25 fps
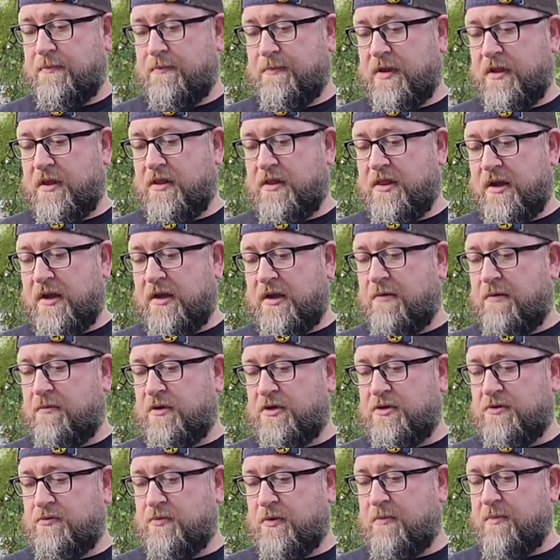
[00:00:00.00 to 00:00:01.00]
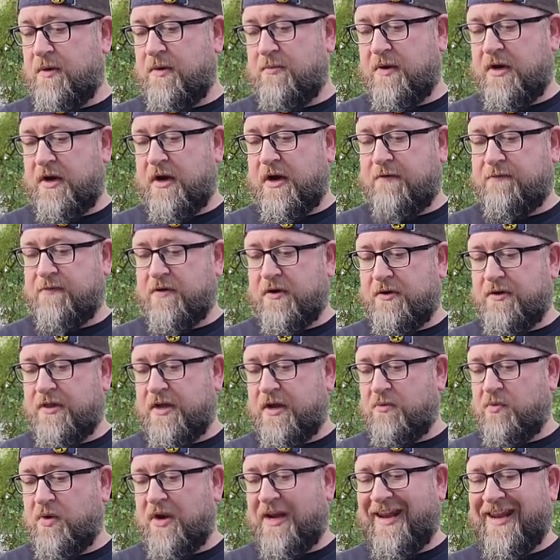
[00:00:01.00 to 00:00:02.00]
you think I we just remembered after all that
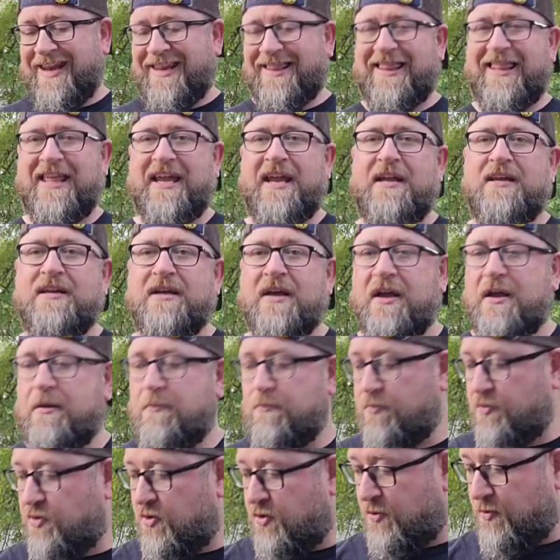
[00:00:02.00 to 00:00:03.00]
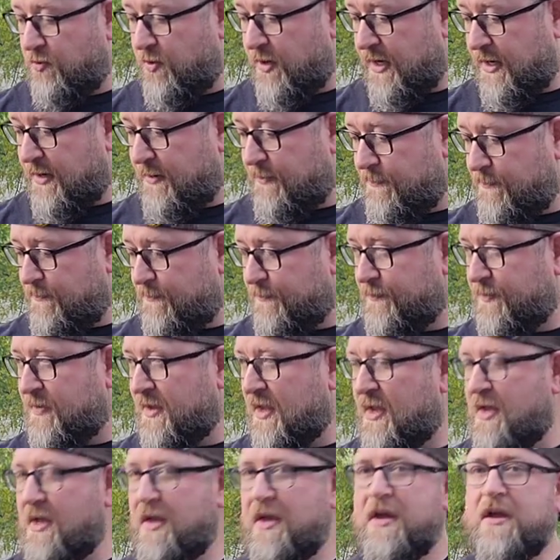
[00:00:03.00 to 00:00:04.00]
reading? Lake Time Brewery
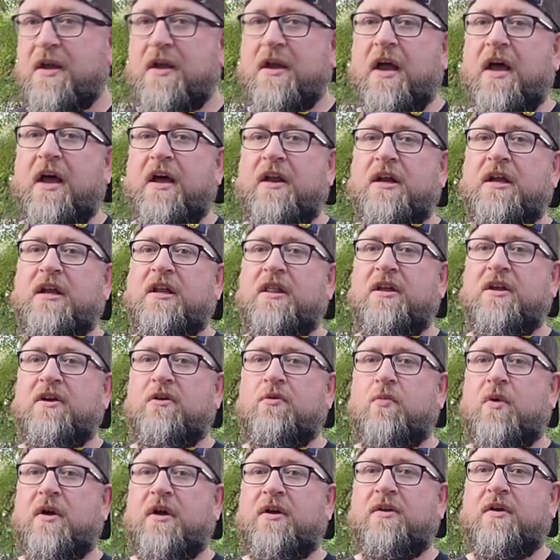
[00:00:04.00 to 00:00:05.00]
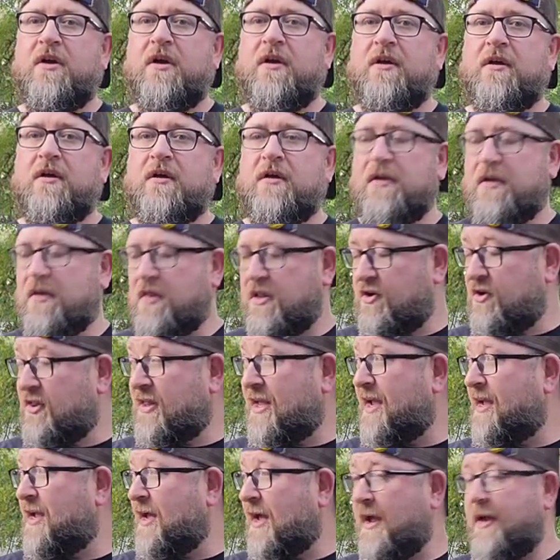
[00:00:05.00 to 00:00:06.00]
out of Clearwater, Clear
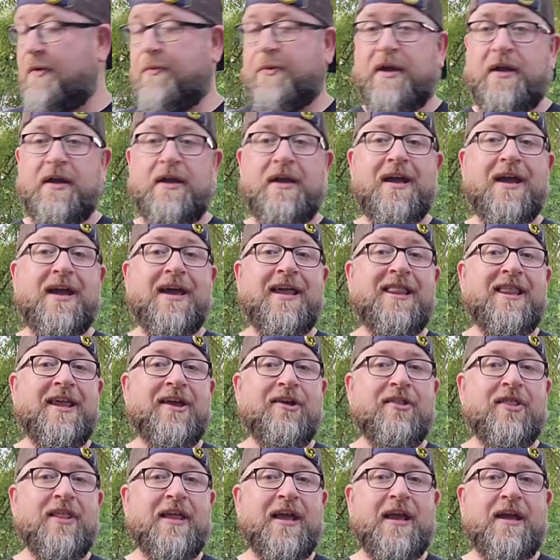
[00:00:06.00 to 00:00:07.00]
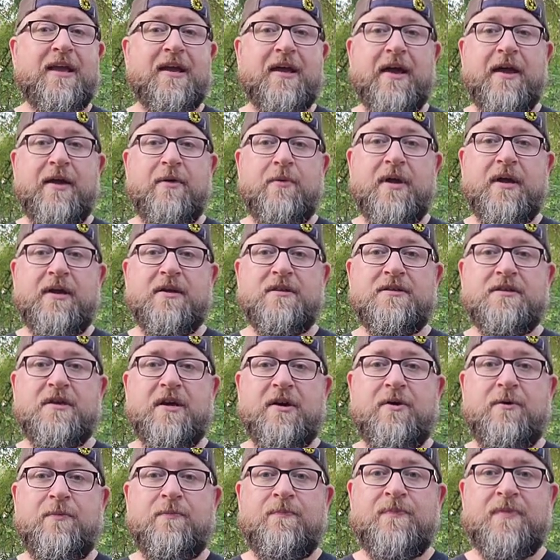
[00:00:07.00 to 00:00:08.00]
Lake, Iowa. Clear Lake, Iowa.
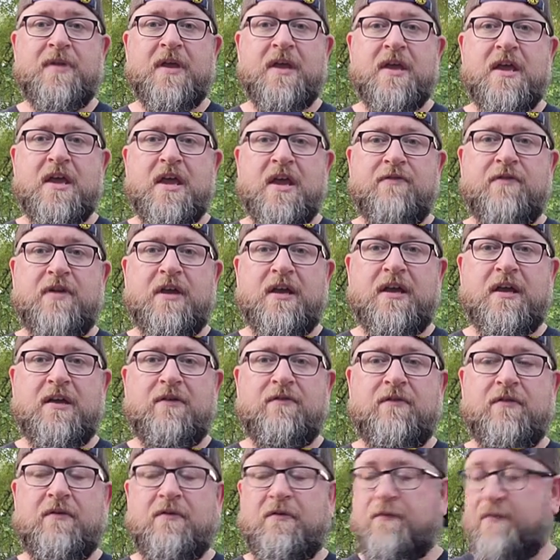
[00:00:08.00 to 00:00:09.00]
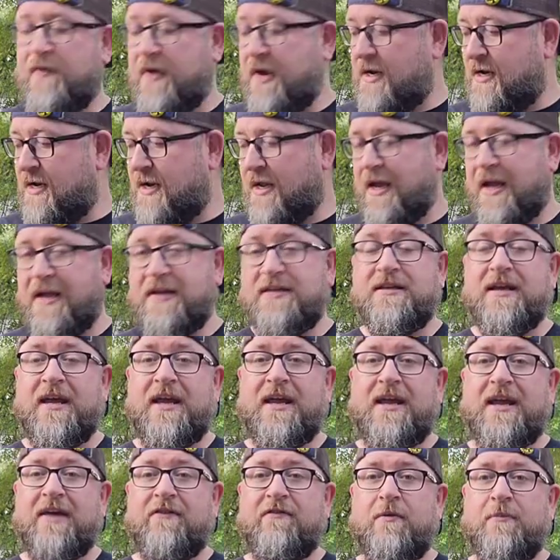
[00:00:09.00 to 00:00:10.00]
So you can find it, I say
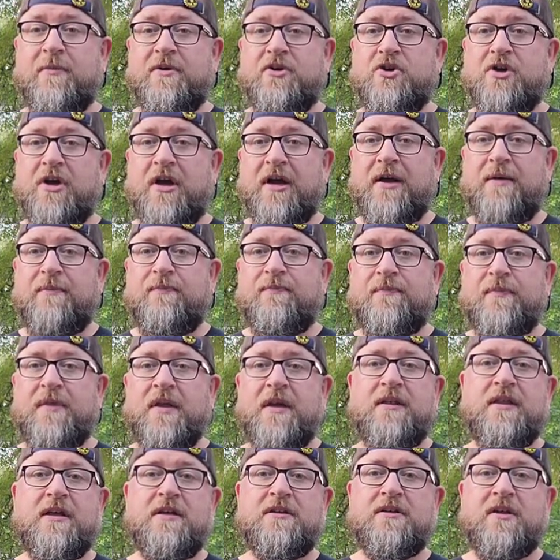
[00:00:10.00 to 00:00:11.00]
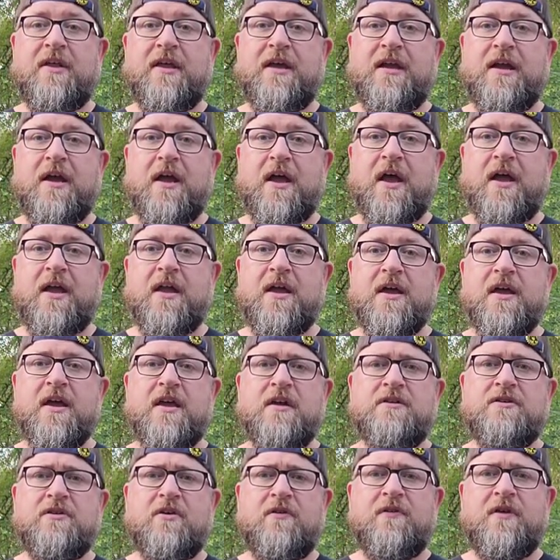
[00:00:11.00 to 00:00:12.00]
give them a shot. And that's all I got.
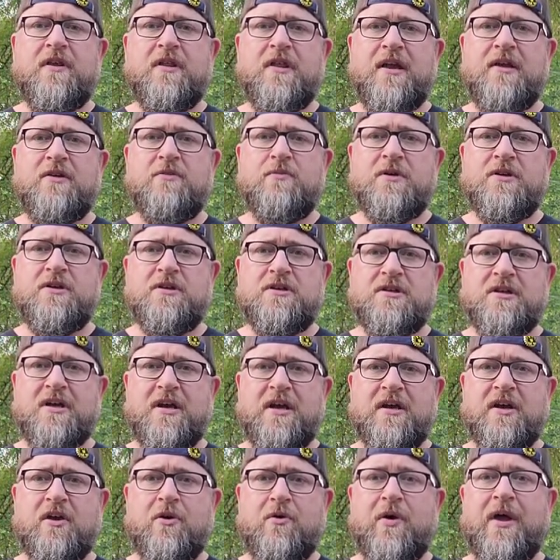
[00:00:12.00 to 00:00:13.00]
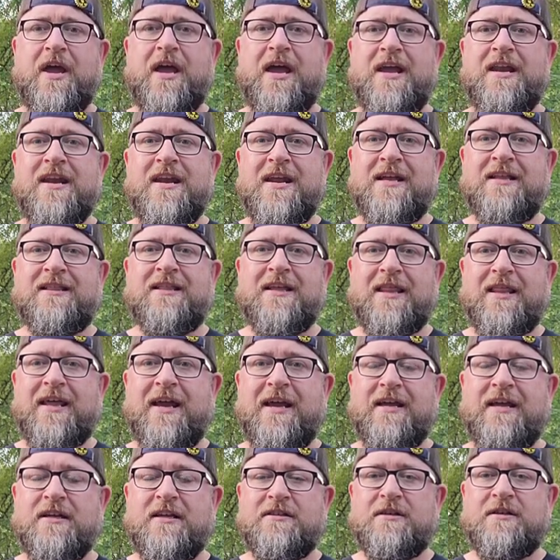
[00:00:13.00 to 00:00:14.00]
So if you liked what you saw, go ahead and hit the
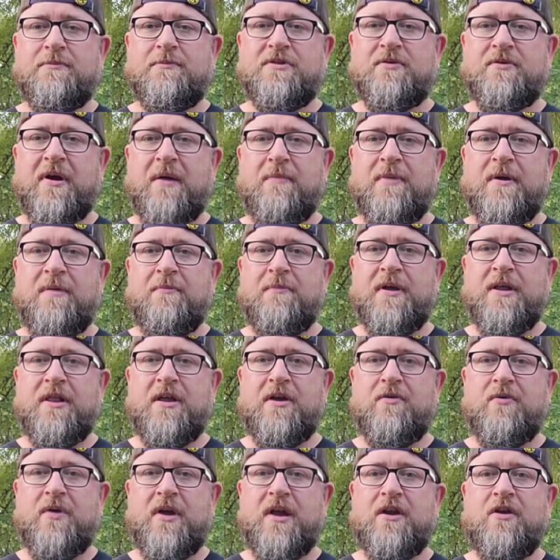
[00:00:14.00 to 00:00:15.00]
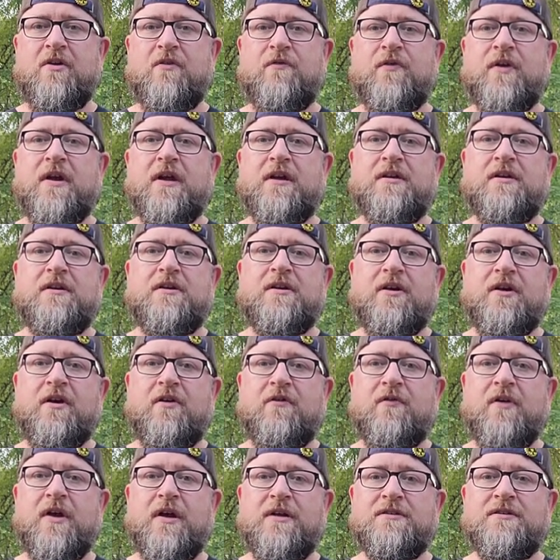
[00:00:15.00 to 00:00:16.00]
like and subscribe button below, and don't forget to tell your
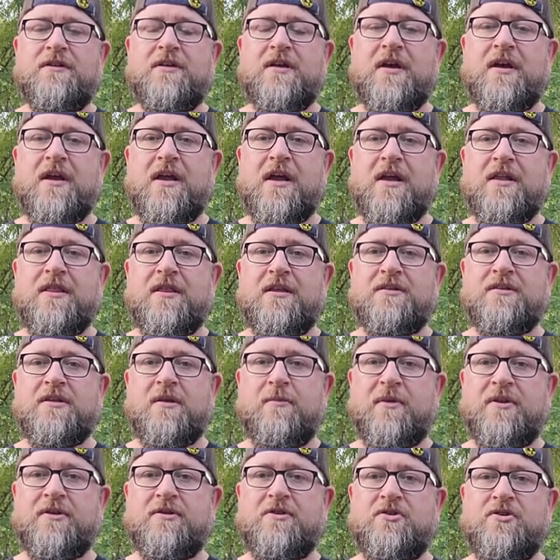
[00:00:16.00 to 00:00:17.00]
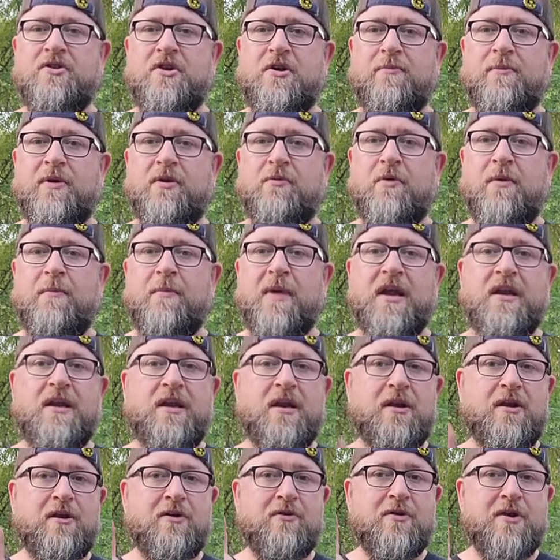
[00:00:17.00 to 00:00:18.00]
friends. And this is the Malted Gentleman
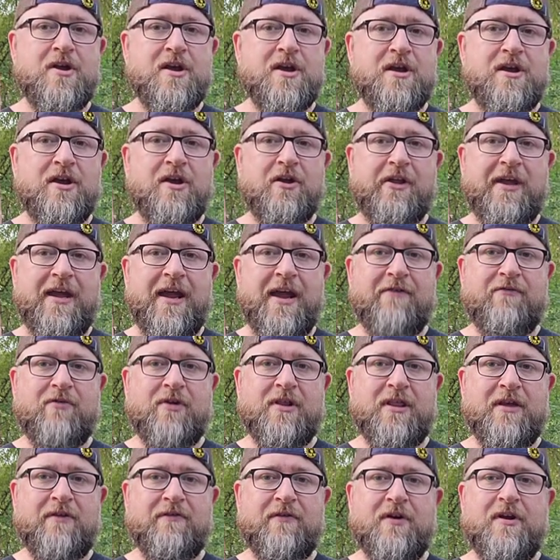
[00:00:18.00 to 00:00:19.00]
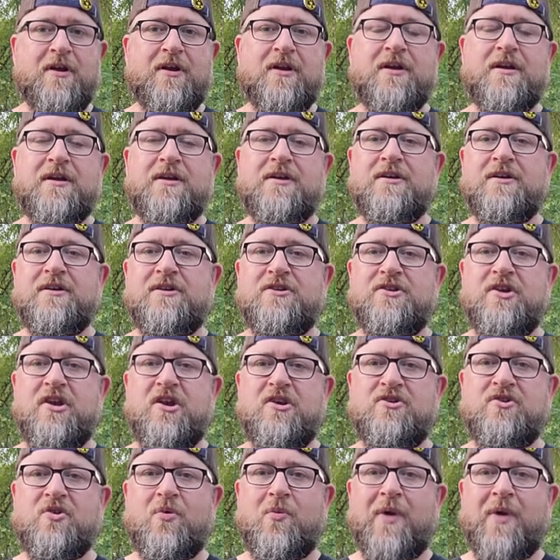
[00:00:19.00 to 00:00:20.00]
reminding you, you only have one liver, so use it